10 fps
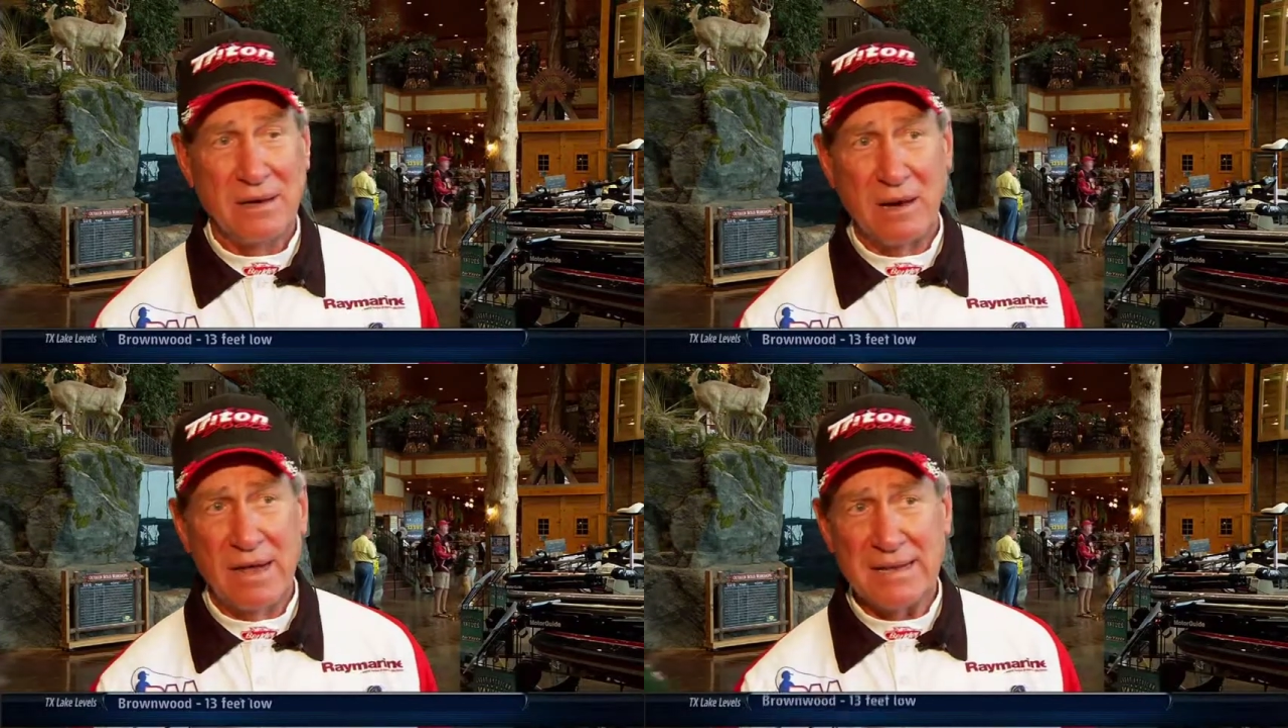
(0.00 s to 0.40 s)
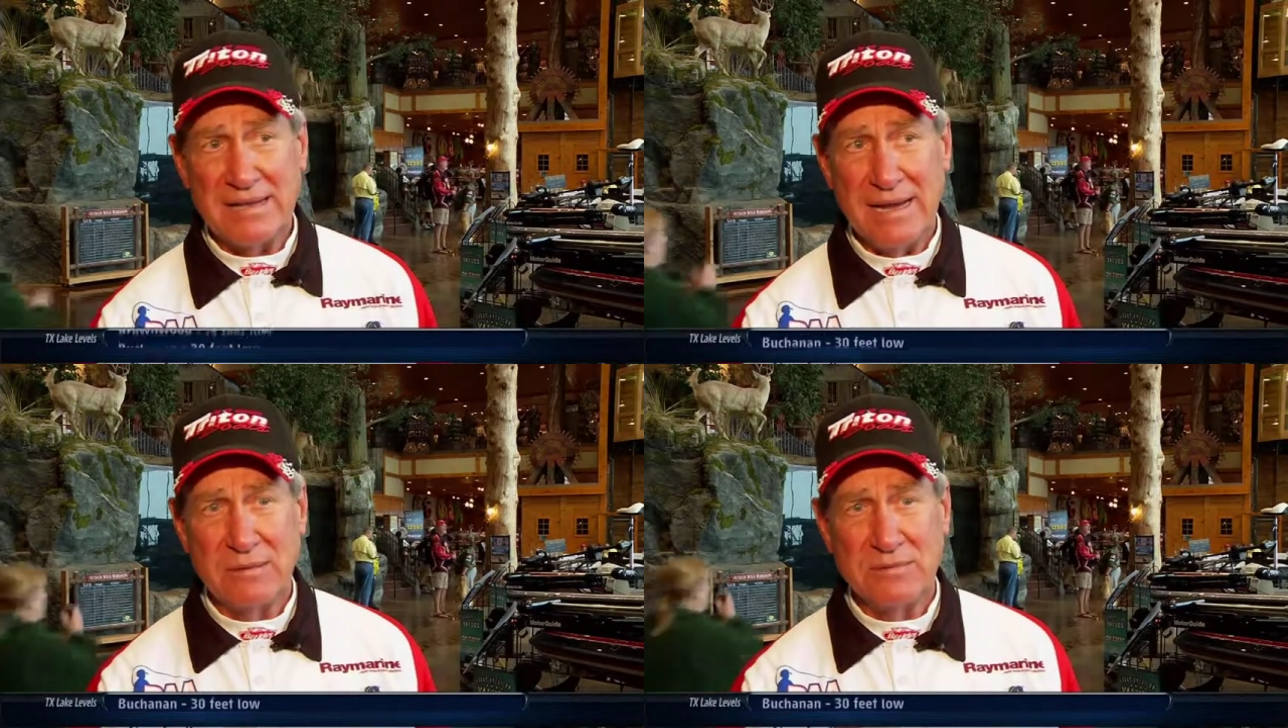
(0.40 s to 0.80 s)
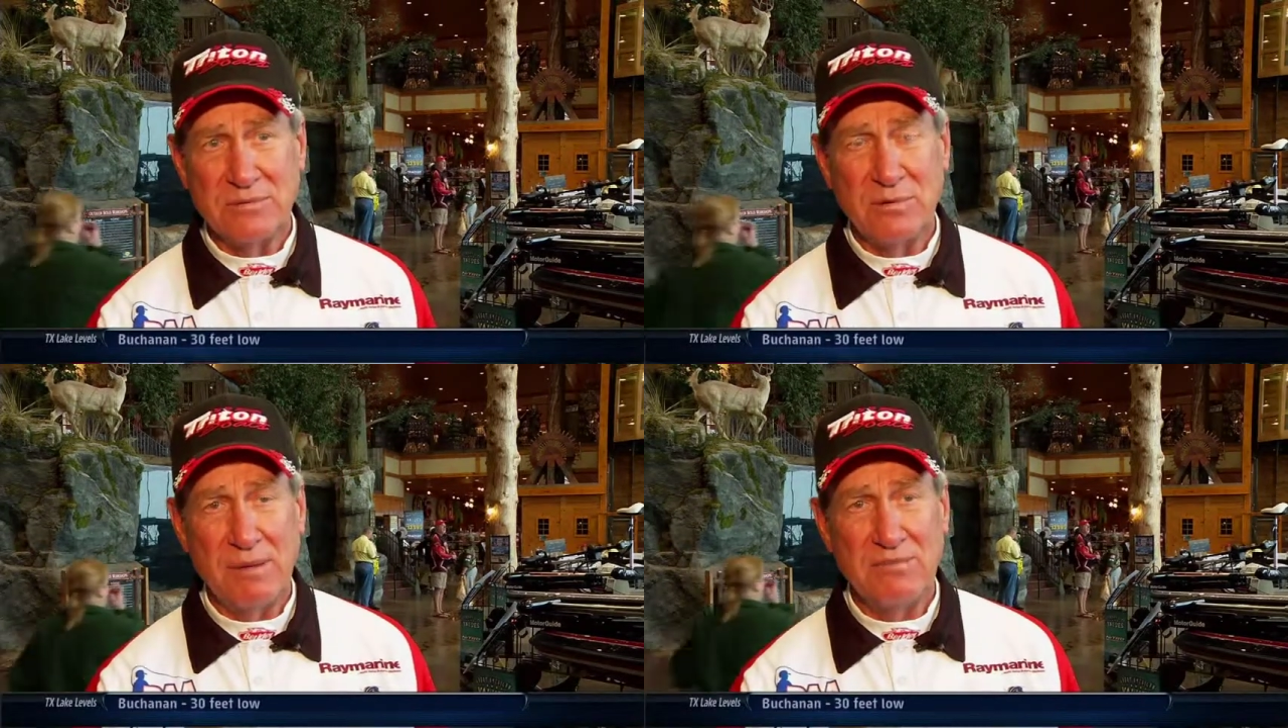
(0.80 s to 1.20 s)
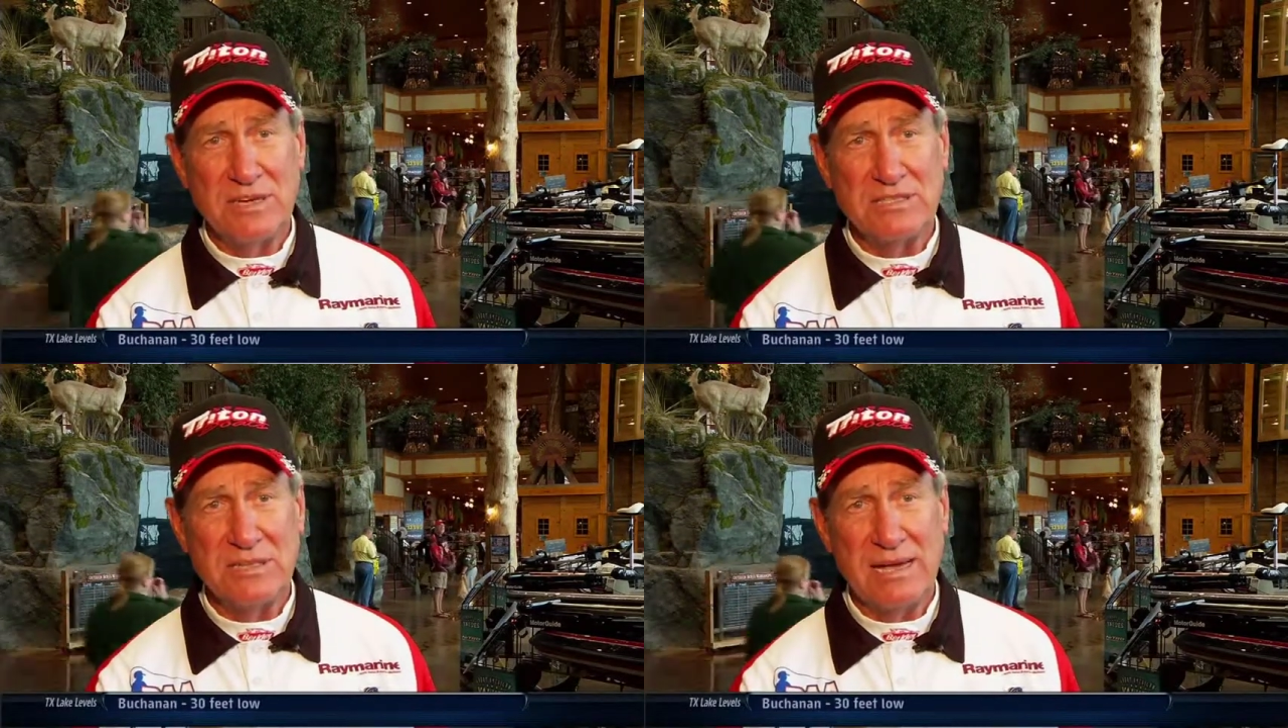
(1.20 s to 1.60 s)
A lot of times when I'm
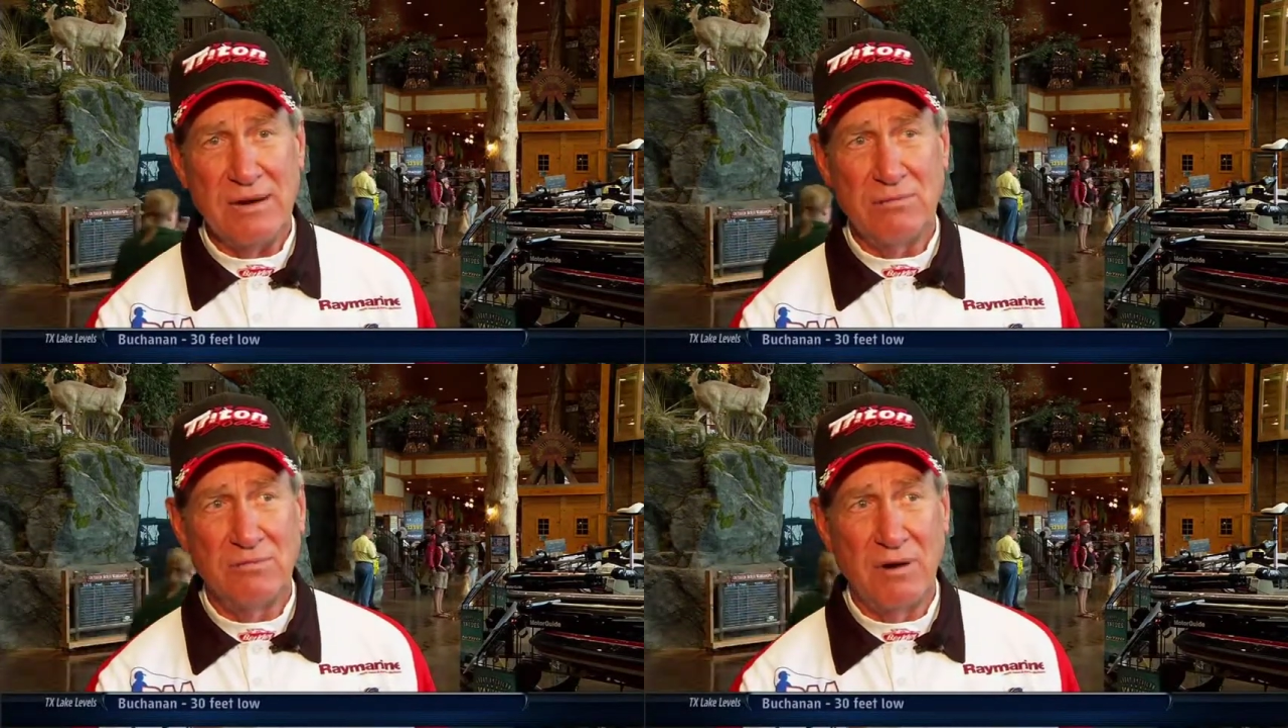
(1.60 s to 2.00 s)
fishing out on